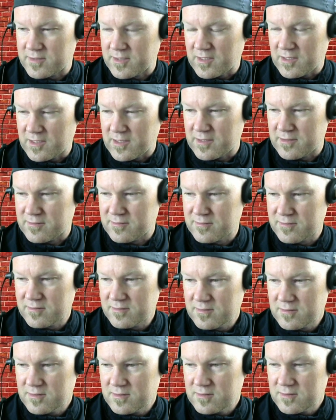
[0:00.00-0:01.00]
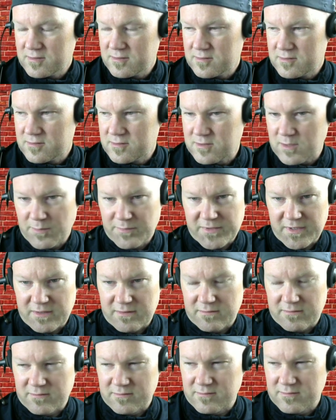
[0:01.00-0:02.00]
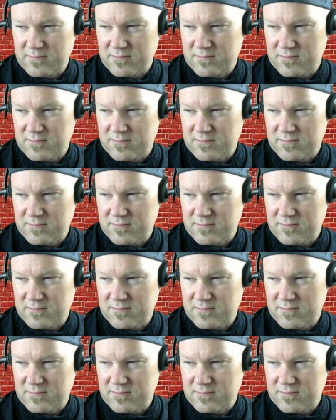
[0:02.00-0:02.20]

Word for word: Dylan, something,